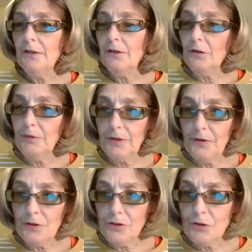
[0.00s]
got rid
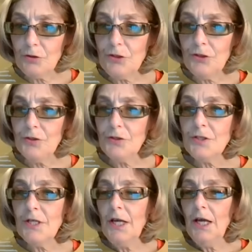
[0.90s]
of the
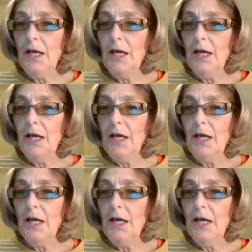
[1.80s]
distortions.